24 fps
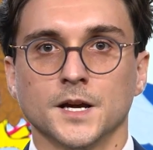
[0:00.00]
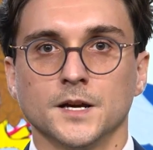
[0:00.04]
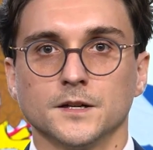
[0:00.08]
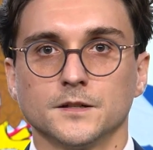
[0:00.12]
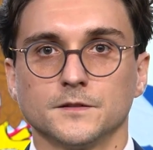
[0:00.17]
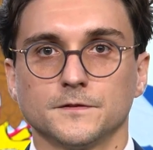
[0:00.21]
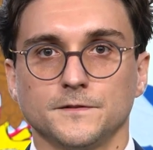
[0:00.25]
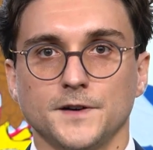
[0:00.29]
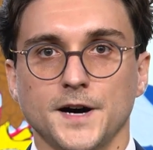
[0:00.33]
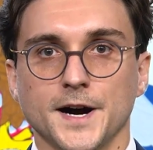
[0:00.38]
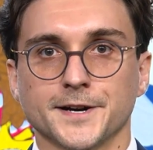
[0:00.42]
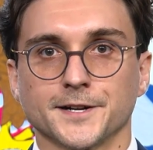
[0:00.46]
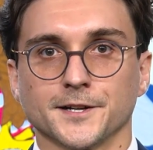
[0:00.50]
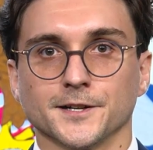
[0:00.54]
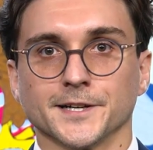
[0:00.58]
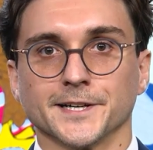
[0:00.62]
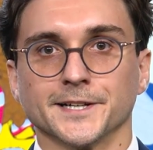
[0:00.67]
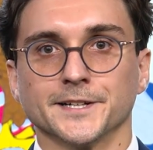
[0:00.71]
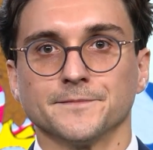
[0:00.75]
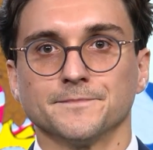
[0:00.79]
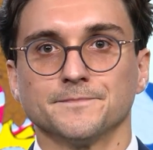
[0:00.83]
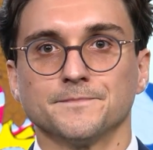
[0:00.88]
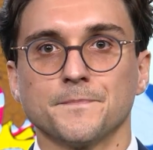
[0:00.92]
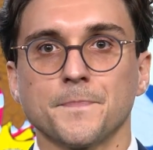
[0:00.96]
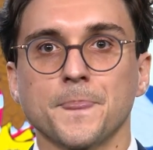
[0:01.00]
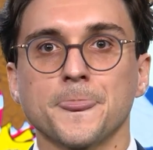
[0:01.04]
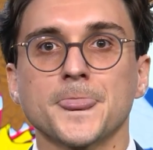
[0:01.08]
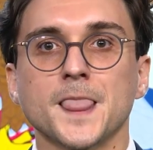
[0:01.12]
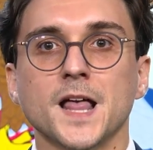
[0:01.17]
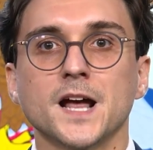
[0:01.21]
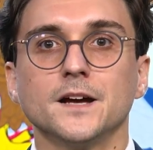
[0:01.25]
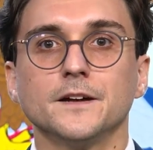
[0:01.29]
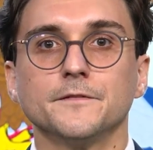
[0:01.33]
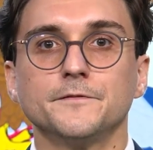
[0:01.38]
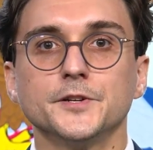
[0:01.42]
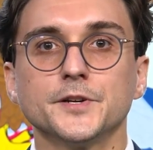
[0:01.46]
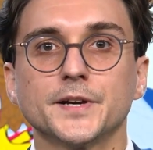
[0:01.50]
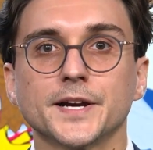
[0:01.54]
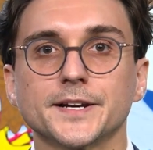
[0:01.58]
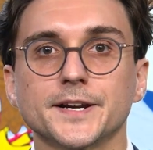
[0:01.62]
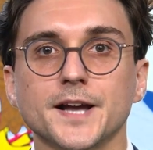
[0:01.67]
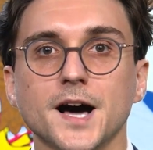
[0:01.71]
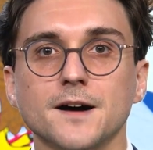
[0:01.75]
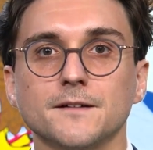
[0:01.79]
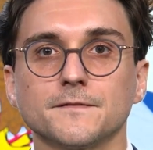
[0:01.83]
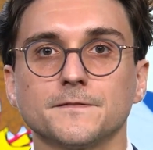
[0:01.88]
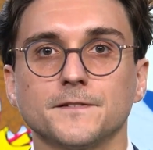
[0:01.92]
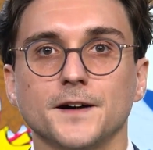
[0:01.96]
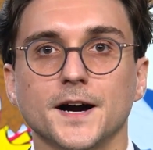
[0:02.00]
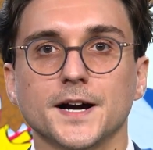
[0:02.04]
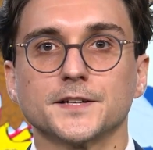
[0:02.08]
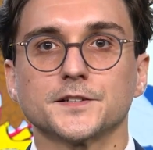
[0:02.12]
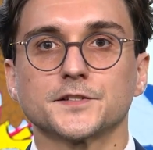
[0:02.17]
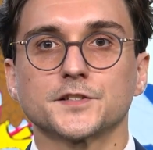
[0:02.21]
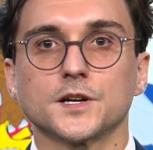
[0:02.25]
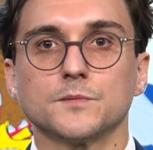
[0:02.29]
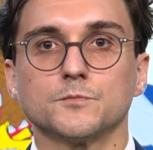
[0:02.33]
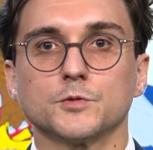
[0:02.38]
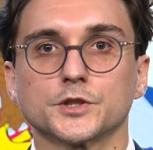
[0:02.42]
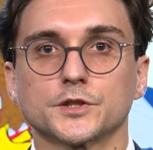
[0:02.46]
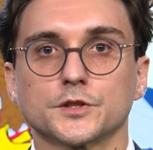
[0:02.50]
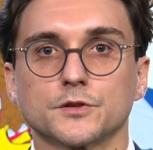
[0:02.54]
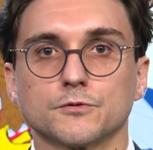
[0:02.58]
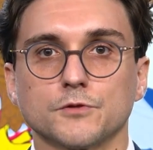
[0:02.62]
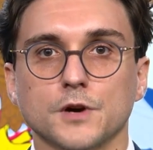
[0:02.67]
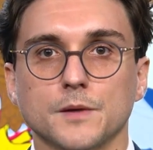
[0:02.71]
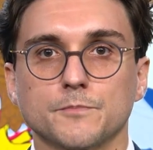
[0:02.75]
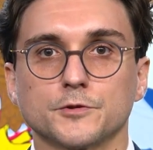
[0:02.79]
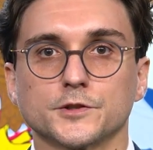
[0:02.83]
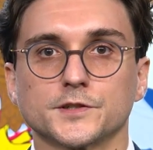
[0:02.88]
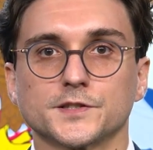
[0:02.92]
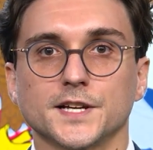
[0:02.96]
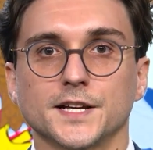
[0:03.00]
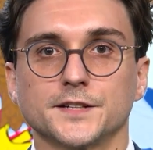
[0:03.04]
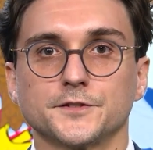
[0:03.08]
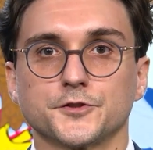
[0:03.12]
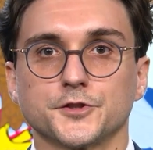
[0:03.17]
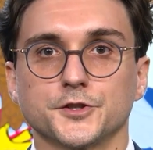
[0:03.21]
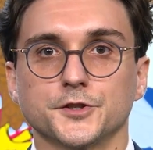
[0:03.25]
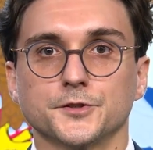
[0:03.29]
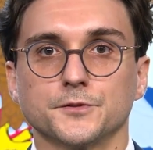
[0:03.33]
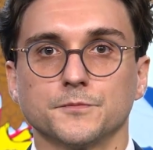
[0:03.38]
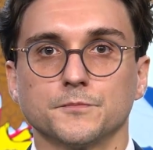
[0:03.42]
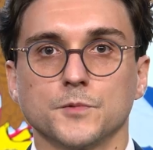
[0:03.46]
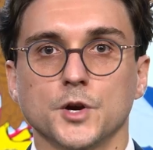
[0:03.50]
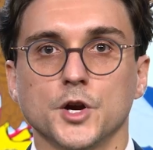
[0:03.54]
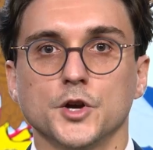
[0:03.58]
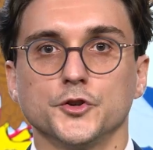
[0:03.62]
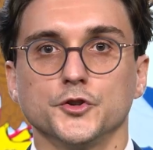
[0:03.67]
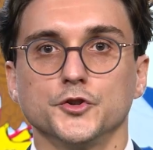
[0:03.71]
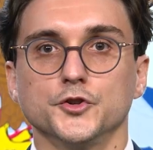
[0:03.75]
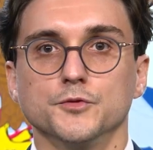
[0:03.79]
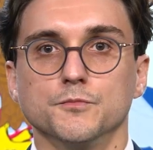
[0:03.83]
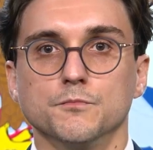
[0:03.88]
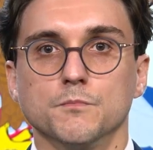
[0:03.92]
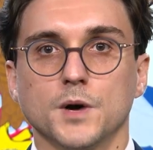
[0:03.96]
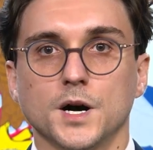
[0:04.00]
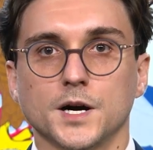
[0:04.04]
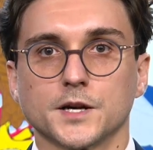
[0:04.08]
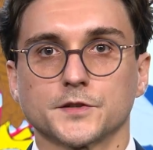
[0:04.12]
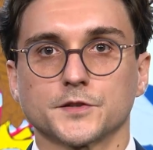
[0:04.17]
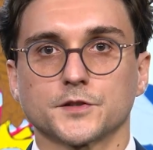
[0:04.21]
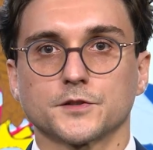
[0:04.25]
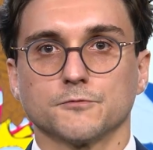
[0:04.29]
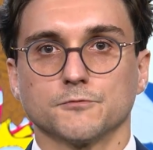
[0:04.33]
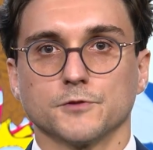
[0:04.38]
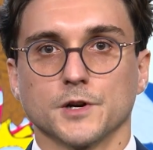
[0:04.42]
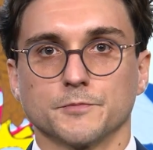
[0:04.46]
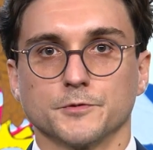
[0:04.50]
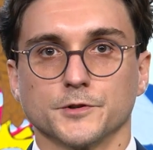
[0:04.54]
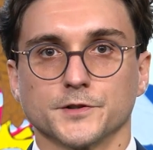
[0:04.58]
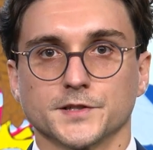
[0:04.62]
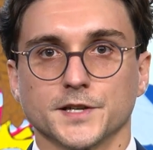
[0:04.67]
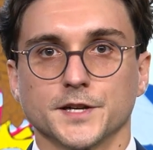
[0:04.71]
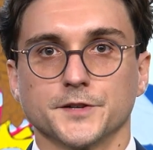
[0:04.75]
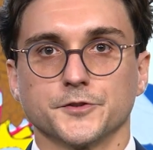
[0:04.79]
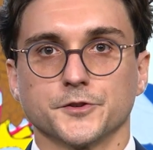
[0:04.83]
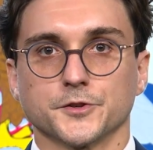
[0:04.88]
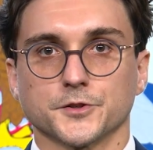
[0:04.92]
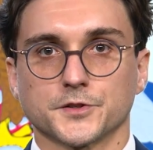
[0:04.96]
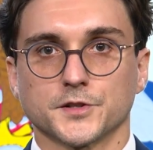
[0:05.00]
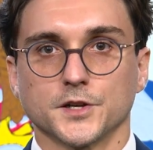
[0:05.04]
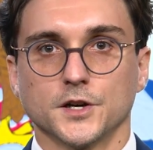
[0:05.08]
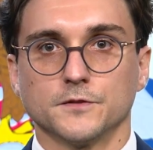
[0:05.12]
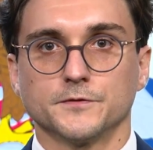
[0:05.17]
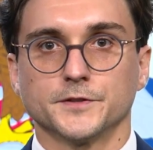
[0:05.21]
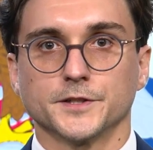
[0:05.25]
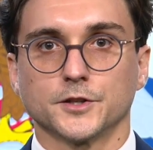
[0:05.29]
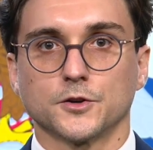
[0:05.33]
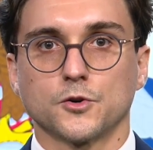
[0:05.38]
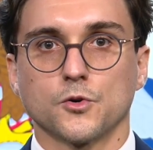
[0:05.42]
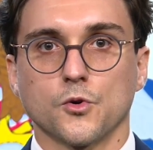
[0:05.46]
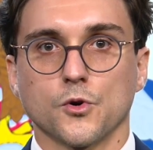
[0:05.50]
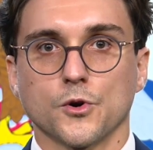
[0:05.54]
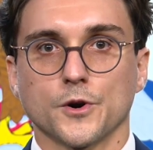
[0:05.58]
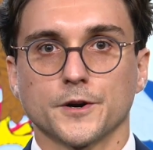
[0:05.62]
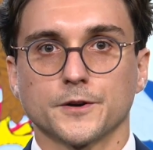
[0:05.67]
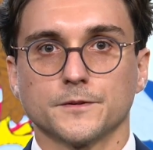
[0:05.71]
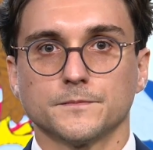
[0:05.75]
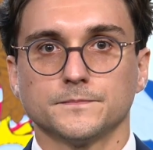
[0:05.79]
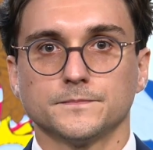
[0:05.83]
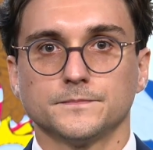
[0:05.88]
Finally, if you cannot find someone to represent you, you must represent yourself in court.